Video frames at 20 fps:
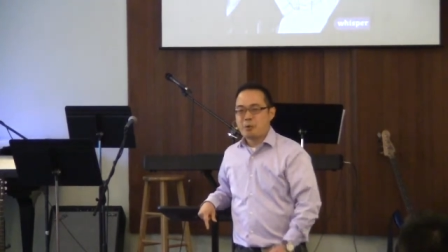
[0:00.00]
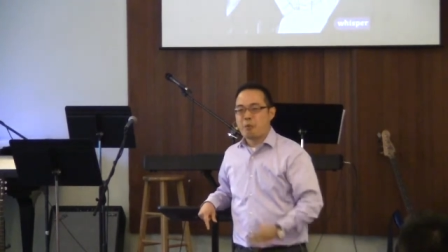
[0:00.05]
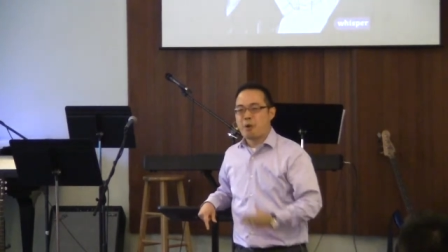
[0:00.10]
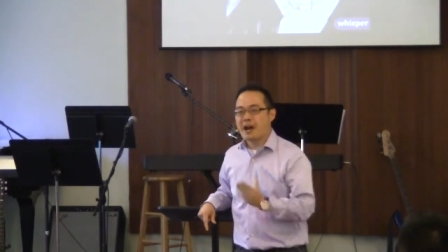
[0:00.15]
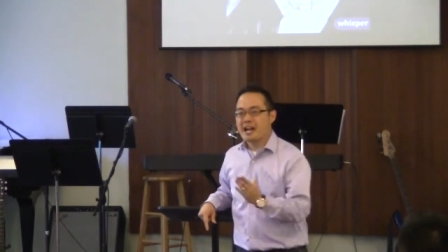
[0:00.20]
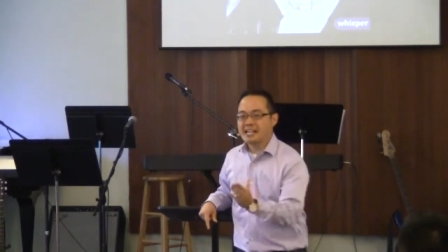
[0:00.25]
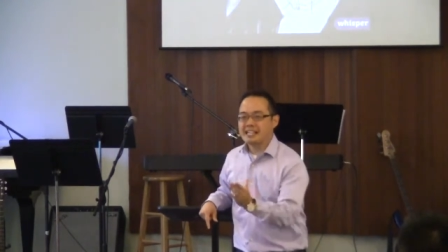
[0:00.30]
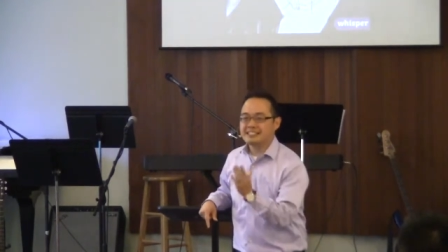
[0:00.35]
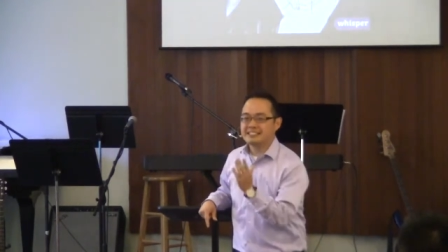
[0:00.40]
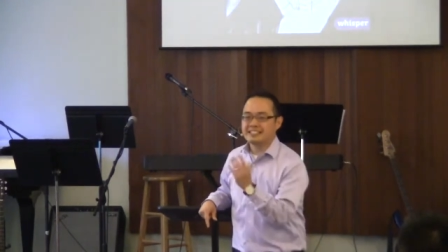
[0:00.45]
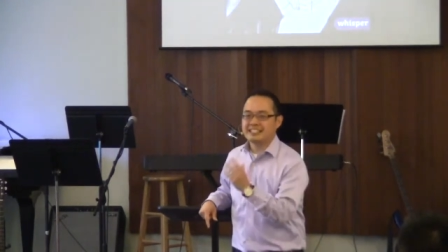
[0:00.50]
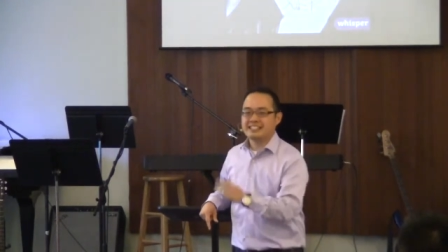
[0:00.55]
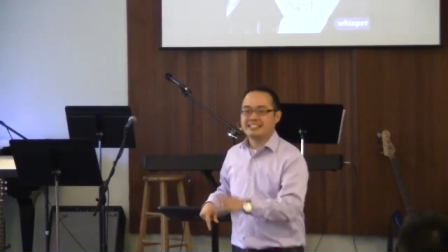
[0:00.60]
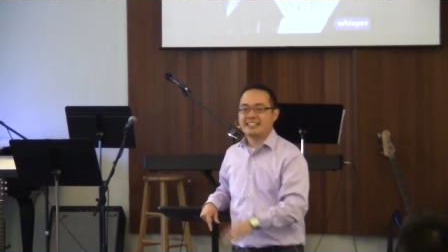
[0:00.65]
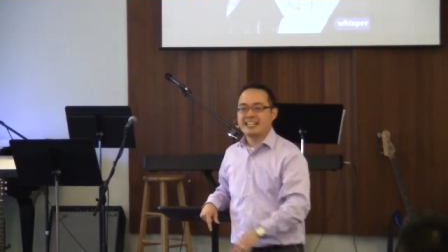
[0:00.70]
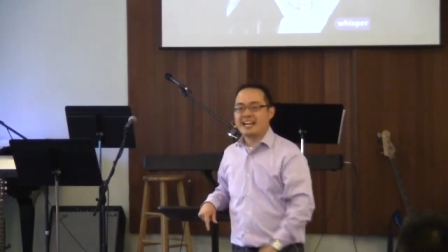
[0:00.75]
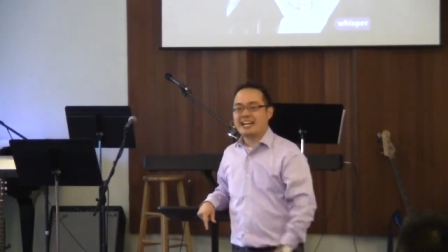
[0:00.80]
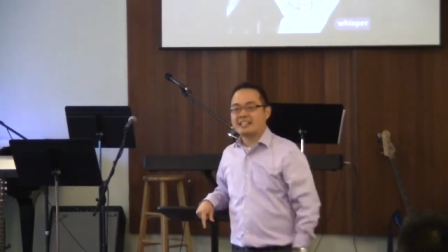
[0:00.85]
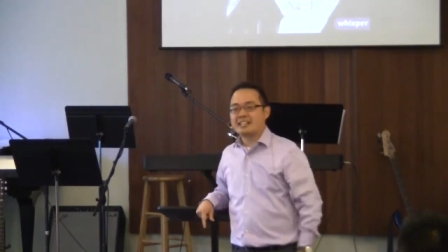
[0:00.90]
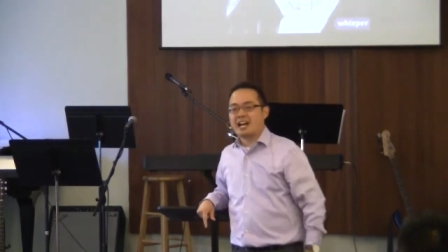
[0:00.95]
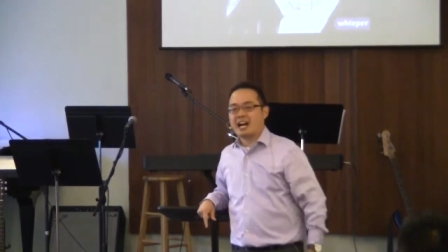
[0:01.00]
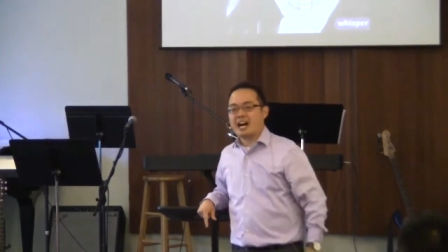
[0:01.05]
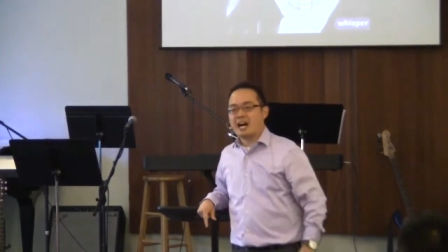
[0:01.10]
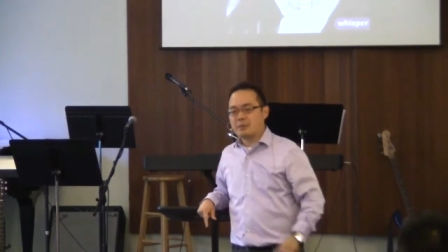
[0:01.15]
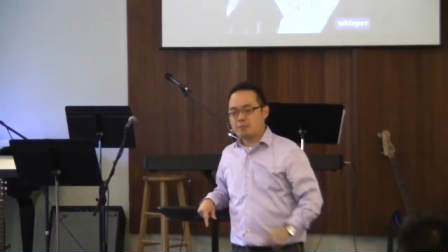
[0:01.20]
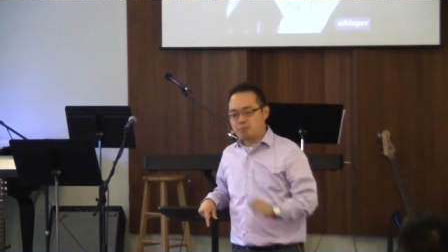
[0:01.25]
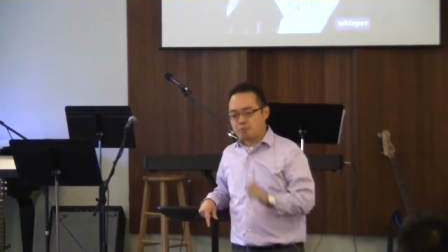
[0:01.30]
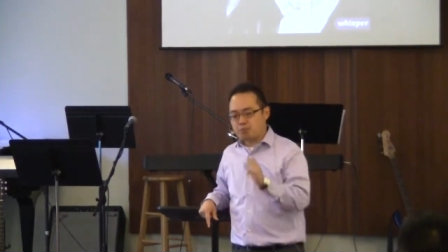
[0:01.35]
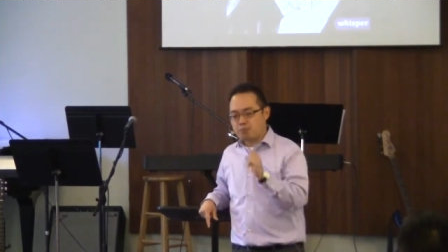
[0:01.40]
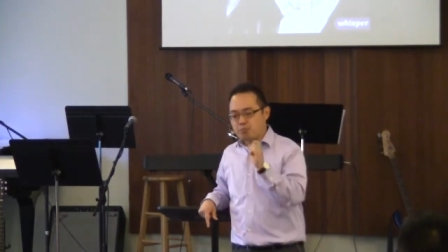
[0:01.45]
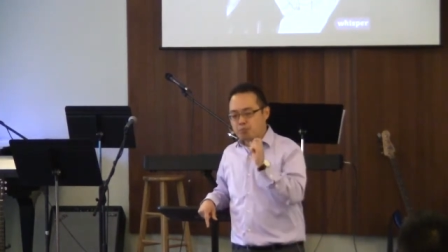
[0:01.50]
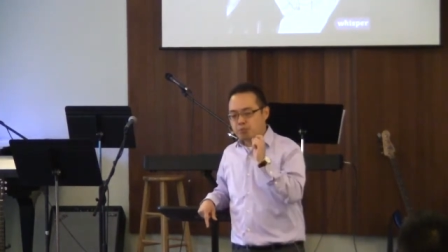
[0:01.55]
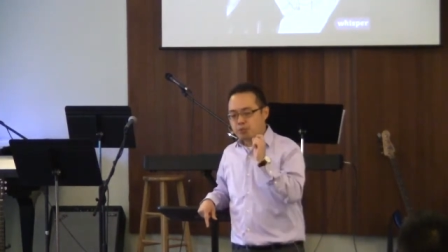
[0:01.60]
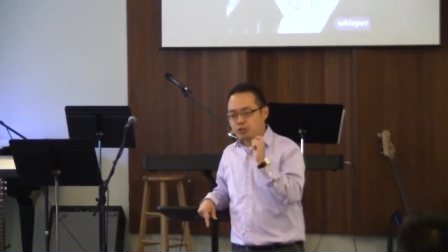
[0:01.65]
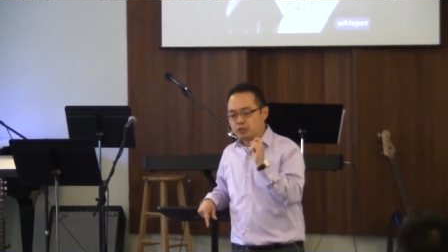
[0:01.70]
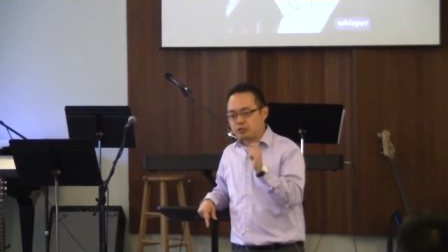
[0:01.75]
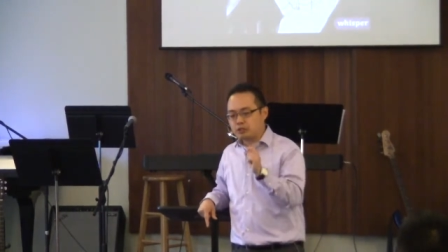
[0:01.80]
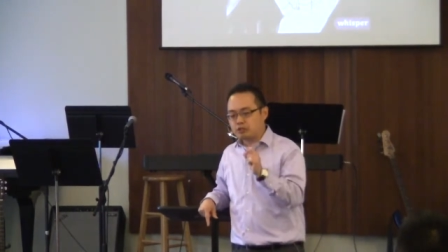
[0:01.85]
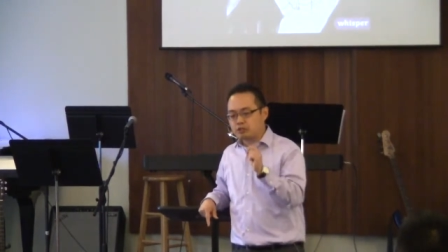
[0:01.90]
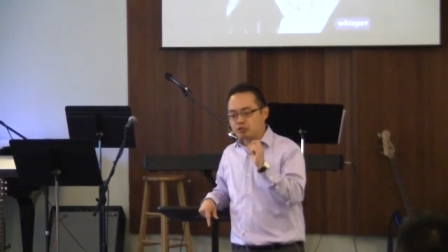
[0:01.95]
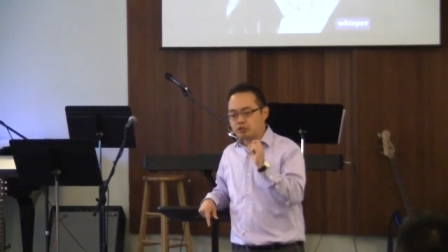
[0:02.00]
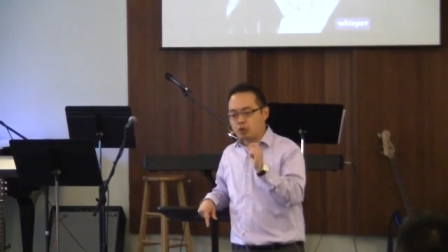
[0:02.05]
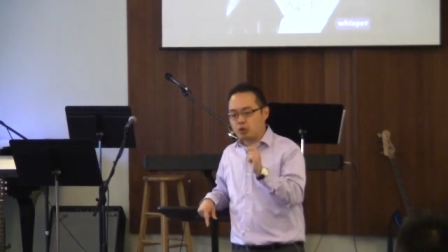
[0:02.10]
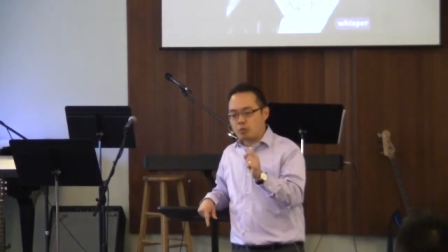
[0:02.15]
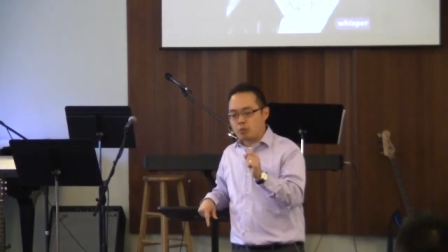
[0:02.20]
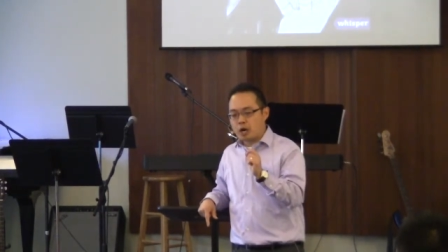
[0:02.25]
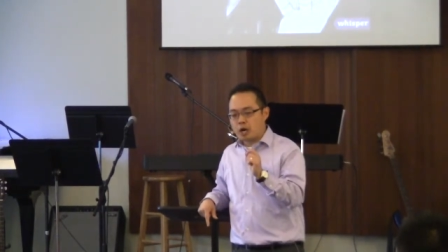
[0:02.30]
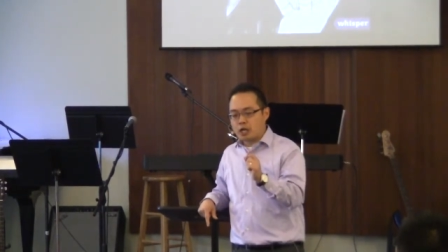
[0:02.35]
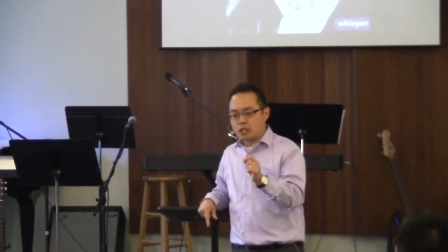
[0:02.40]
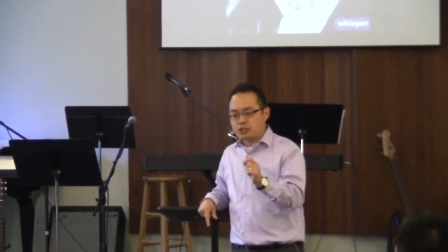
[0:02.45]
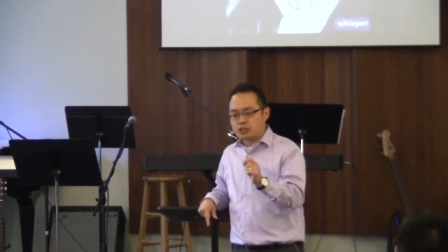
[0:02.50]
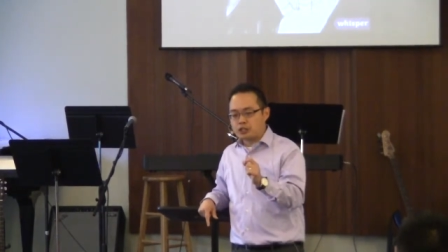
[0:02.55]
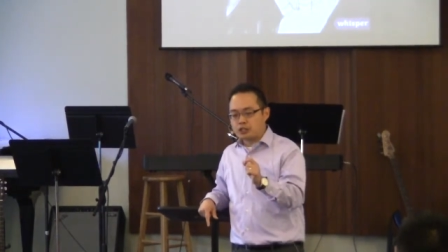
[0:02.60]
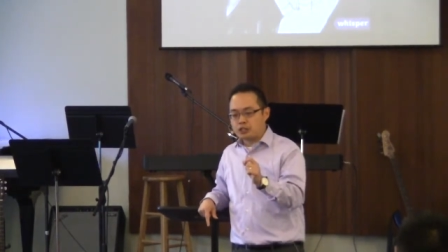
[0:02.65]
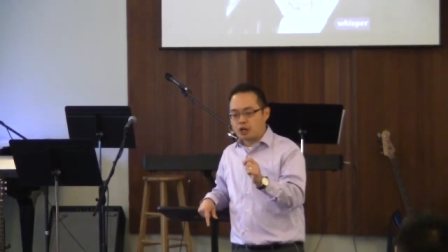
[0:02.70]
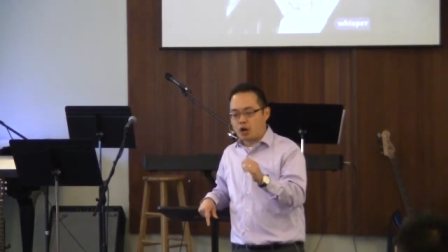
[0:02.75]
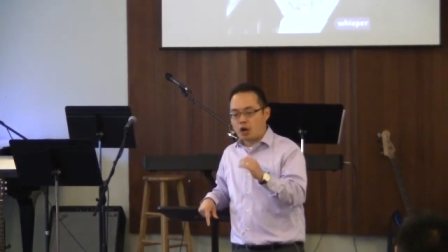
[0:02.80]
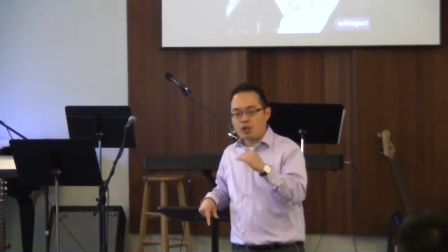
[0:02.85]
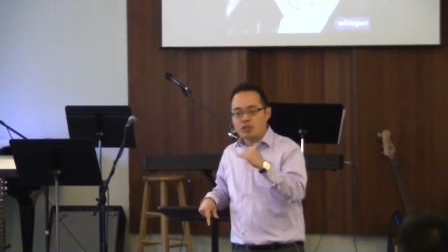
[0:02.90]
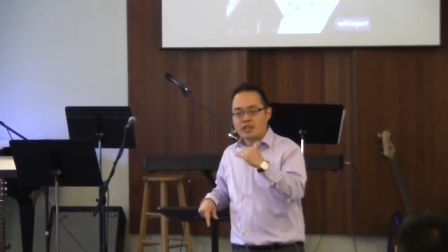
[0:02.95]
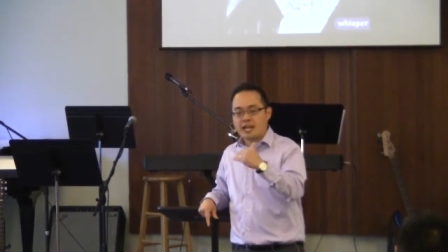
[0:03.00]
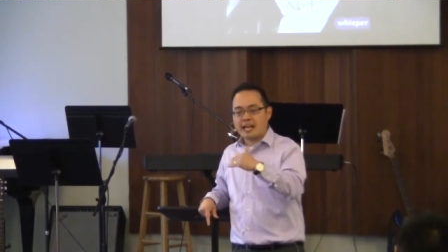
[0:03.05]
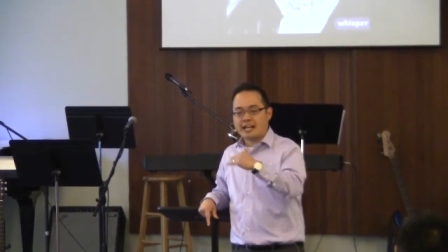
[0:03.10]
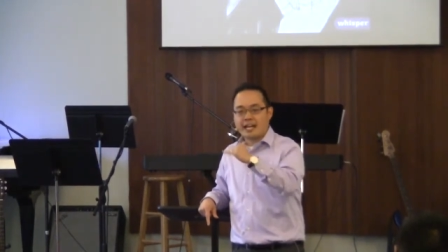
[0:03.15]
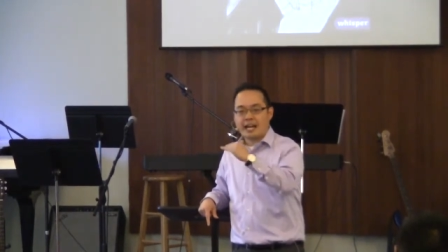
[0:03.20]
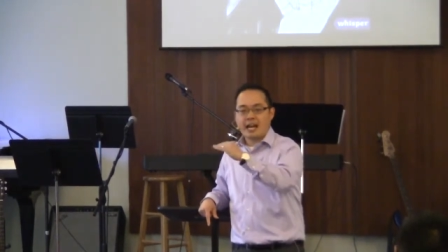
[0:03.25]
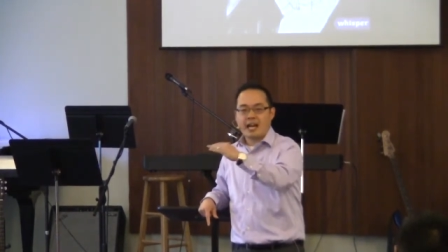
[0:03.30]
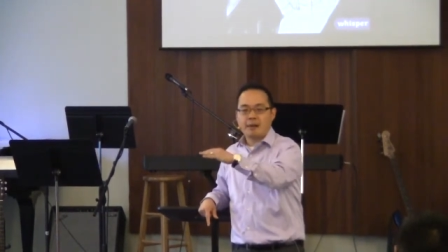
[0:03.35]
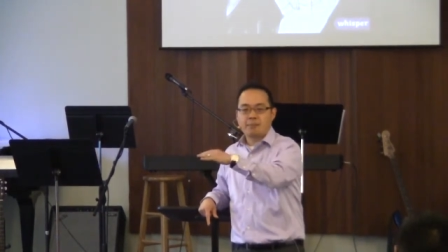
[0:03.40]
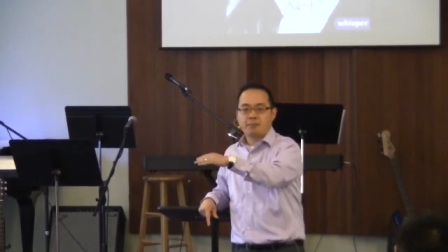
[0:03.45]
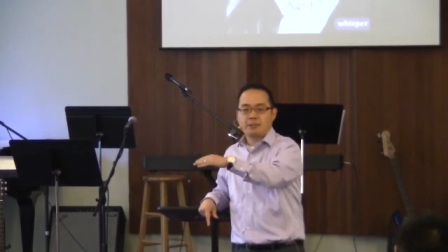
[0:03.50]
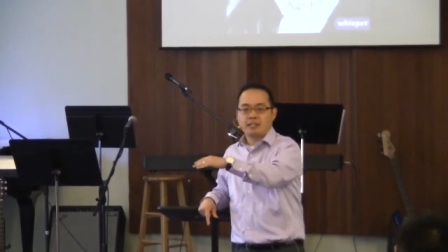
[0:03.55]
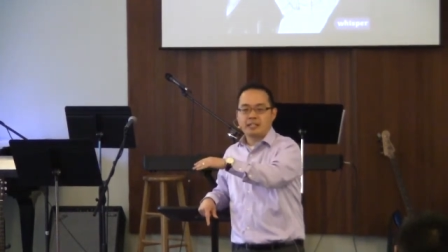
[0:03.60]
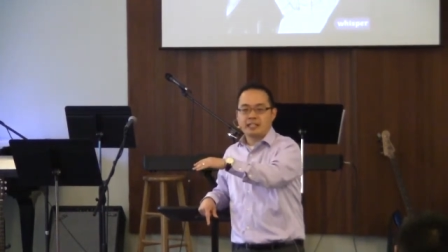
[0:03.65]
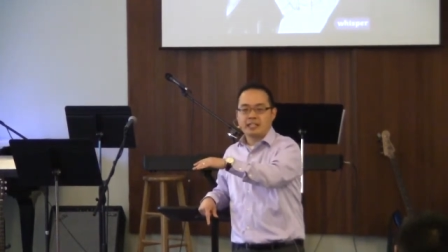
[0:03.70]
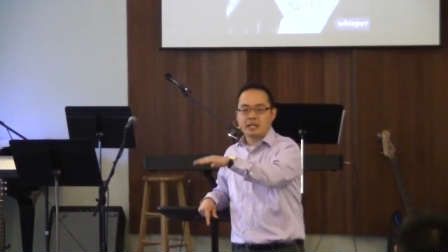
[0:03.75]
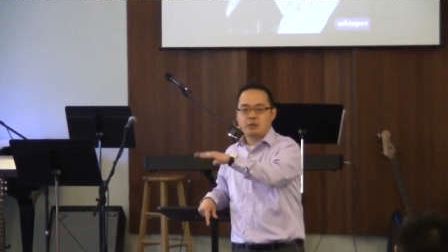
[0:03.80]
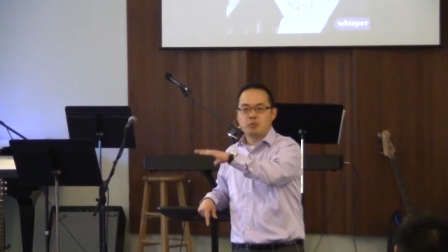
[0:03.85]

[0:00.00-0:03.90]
why is it that I put so much on that happening,